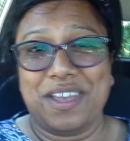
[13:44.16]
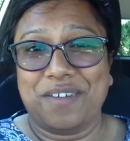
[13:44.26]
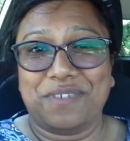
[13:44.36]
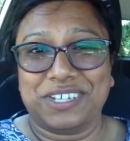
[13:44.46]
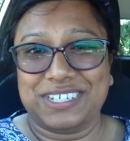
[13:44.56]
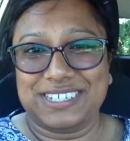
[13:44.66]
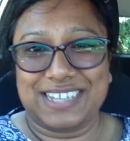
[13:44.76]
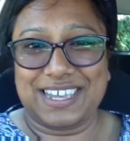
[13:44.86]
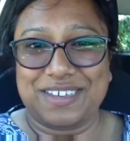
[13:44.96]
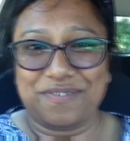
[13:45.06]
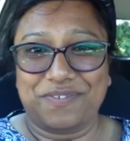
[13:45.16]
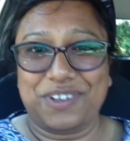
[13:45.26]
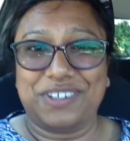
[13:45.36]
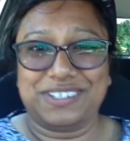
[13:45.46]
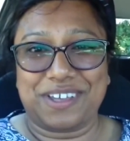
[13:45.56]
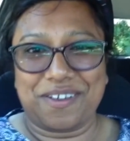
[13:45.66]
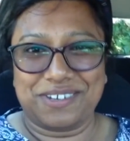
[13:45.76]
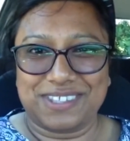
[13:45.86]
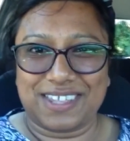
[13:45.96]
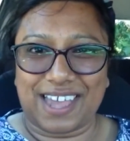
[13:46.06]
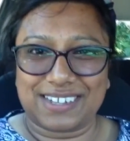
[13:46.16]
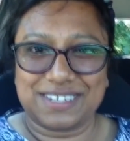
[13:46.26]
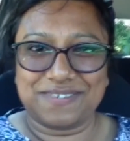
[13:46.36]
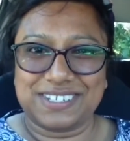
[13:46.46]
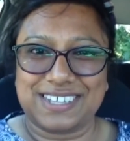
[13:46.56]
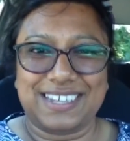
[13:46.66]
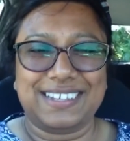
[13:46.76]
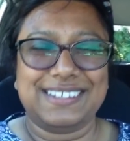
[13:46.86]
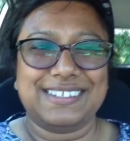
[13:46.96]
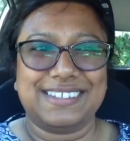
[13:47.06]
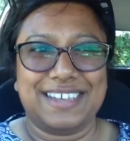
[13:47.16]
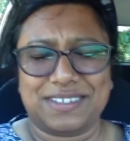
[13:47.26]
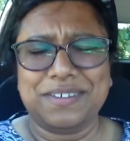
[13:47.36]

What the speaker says: rushing to eat your food to go to the activities.